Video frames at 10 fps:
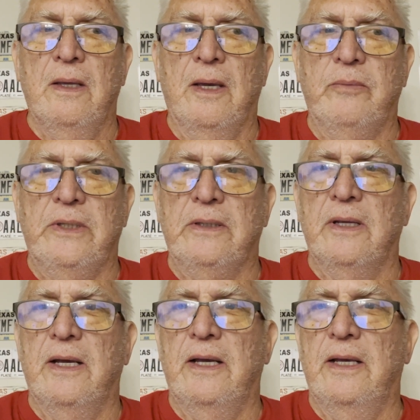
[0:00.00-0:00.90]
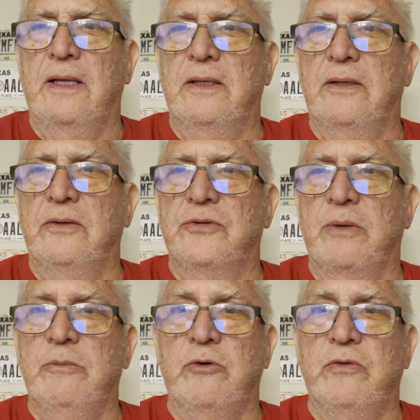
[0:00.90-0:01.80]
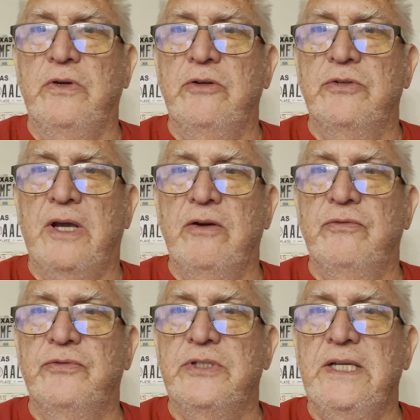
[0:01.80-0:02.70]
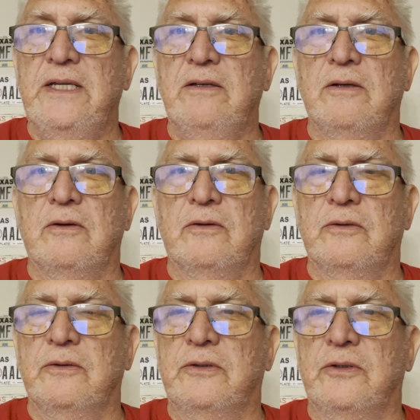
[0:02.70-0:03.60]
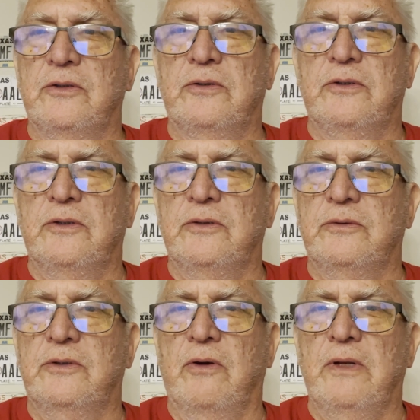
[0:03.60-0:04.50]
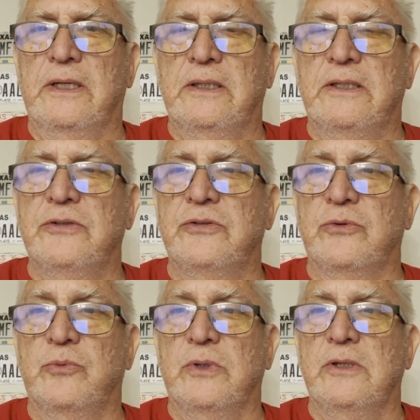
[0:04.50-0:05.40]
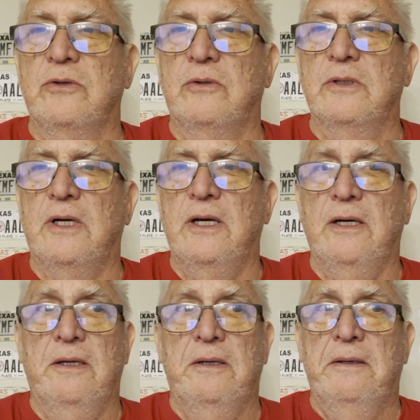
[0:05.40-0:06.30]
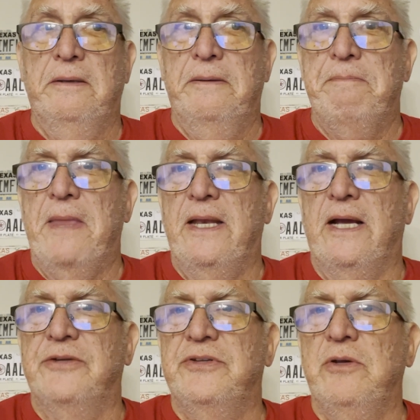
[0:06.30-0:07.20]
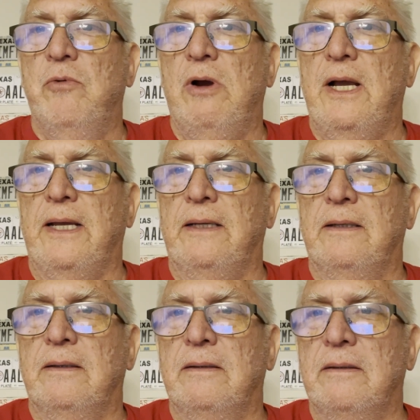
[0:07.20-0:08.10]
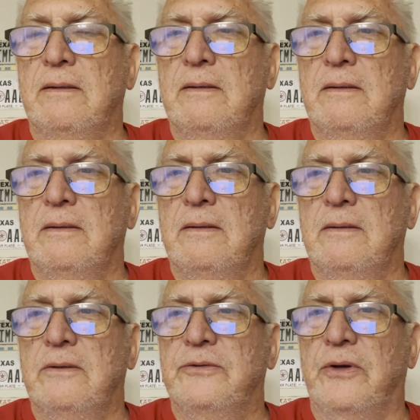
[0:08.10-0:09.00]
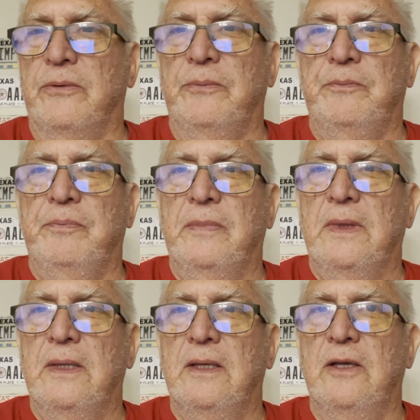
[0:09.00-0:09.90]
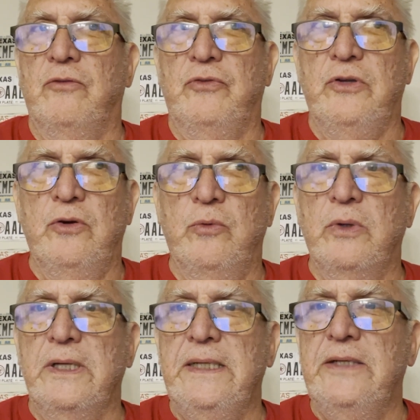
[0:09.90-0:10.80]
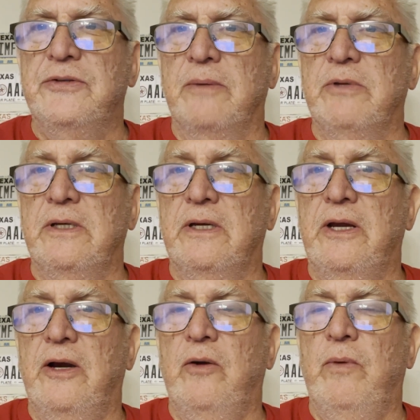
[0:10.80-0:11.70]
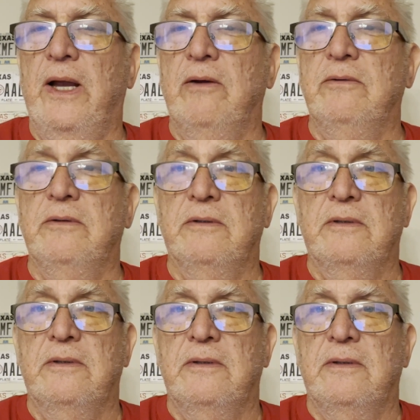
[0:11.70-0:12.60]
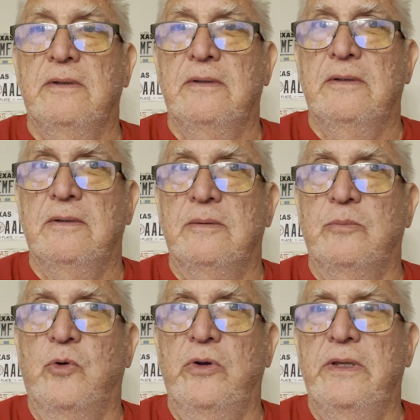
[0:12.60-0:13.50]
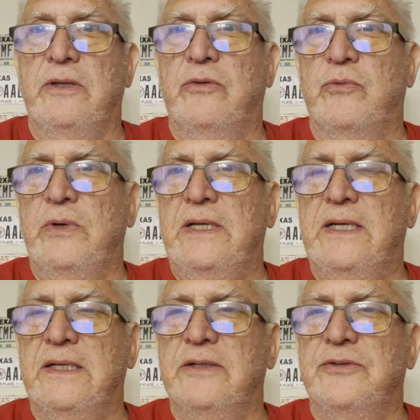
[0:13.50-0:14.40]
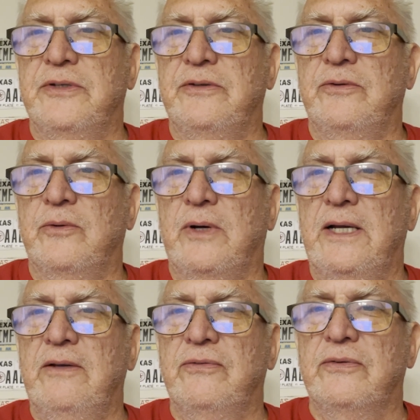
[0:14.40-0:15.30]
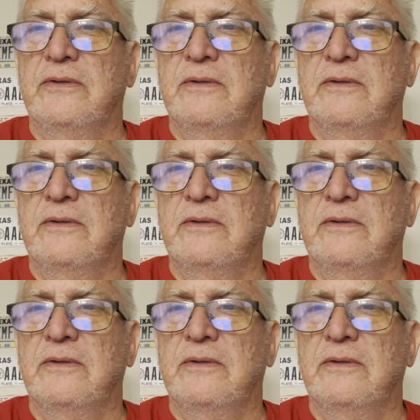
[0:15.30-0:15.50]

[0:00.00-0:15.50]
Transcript: I mean, some of the reviews I've seen, they're going, this is a really cool car, and I see why. So, if you really need something to carry around more than 3 kids and your wife,